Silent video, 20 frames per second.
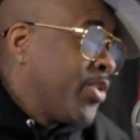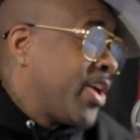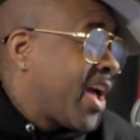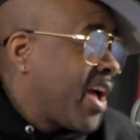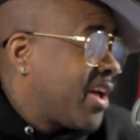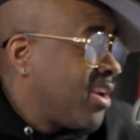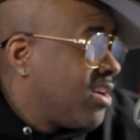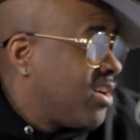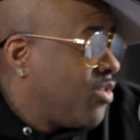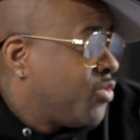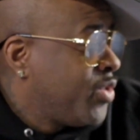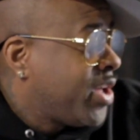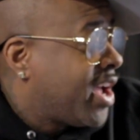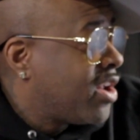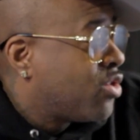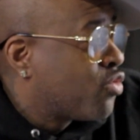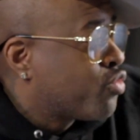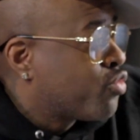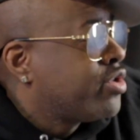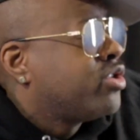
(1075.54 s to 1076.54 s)
we had
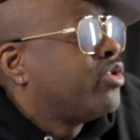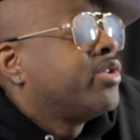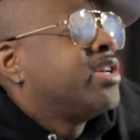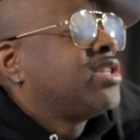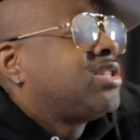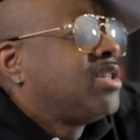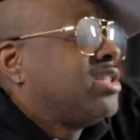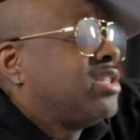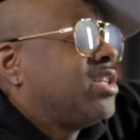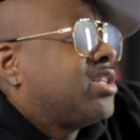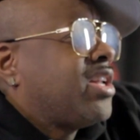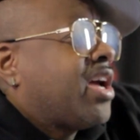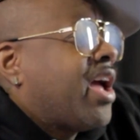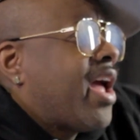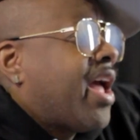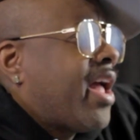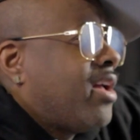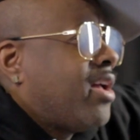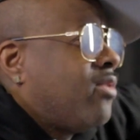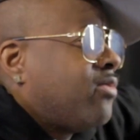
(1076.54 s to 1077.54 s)
a real incident that,
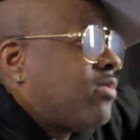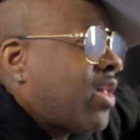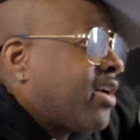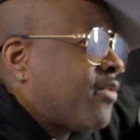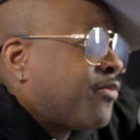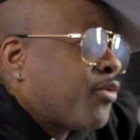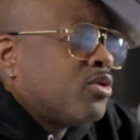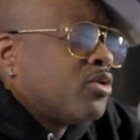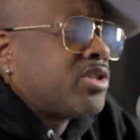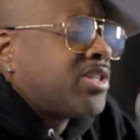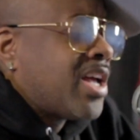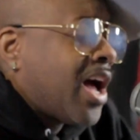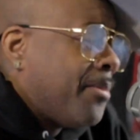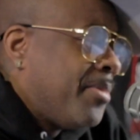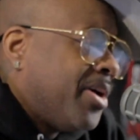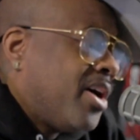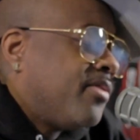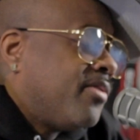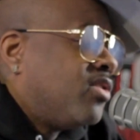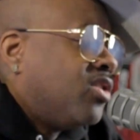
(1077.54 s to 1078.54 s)
like, first
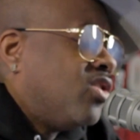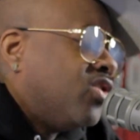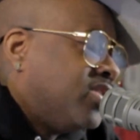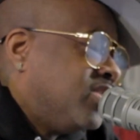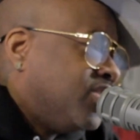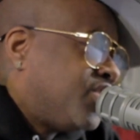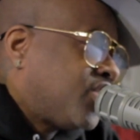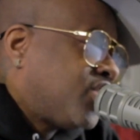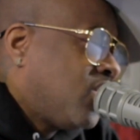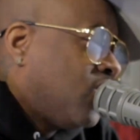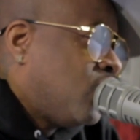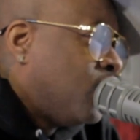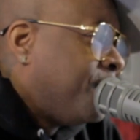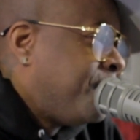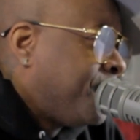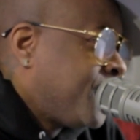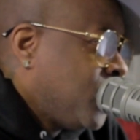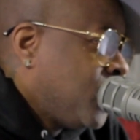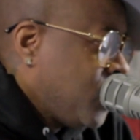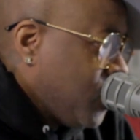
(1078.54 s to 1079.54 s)
time ever on the show,
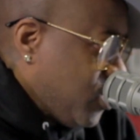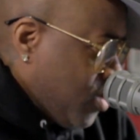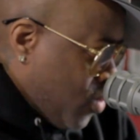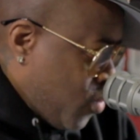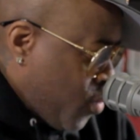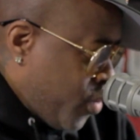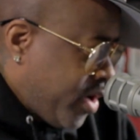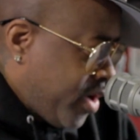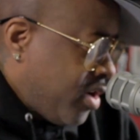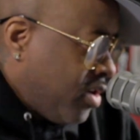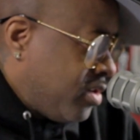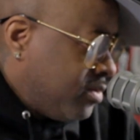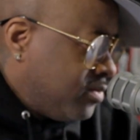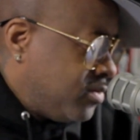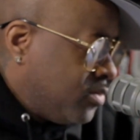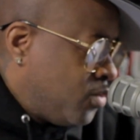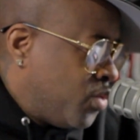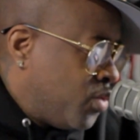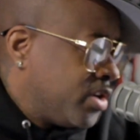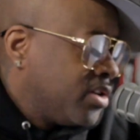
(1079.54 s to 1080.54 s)
where
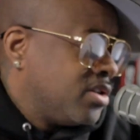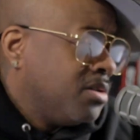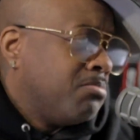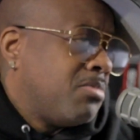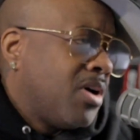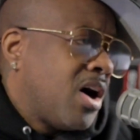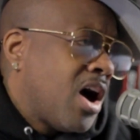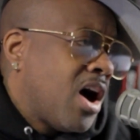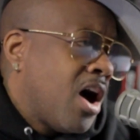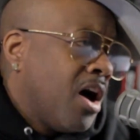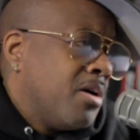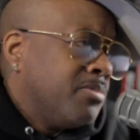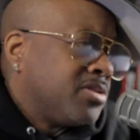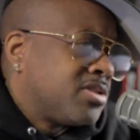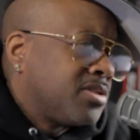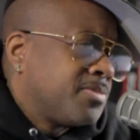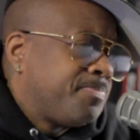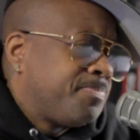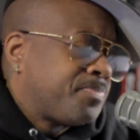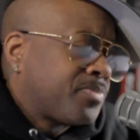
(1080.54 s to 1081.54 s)
one of the
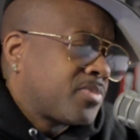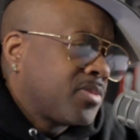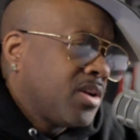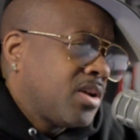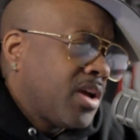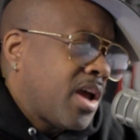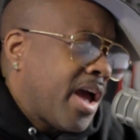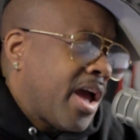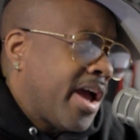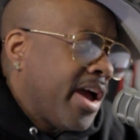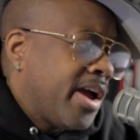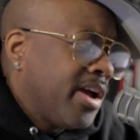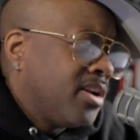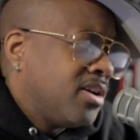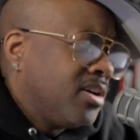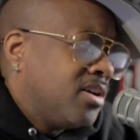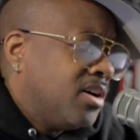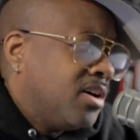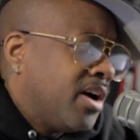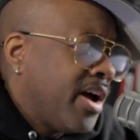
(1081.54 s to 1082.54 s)
moms had
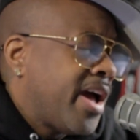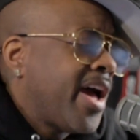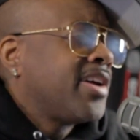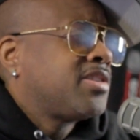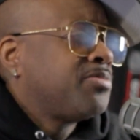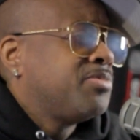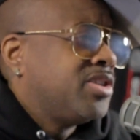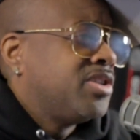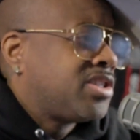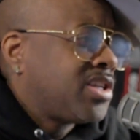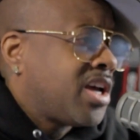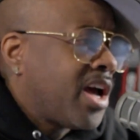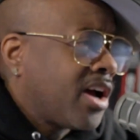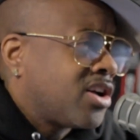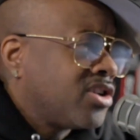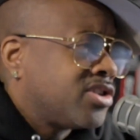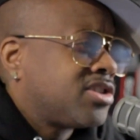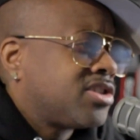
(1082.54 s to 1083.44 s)
an asthma attack or